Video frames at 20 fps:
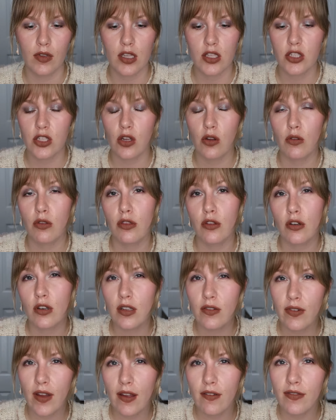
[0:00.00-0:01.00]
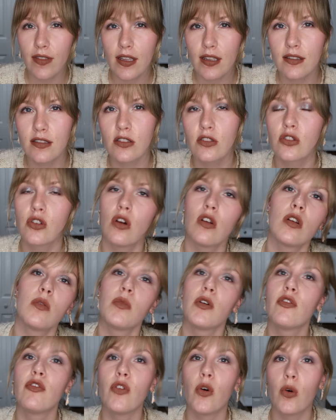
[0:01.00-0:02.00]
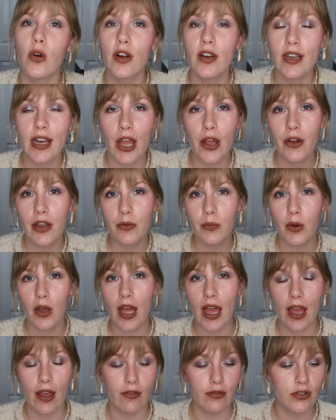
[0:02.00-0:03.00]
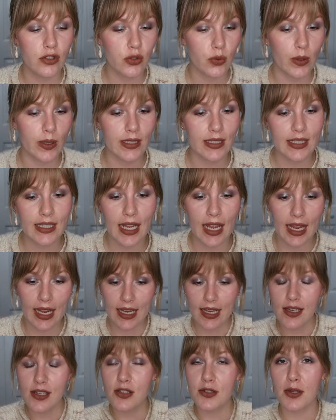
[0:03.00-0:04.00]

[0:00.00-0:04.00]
So 35 things in total before, now I will have 28.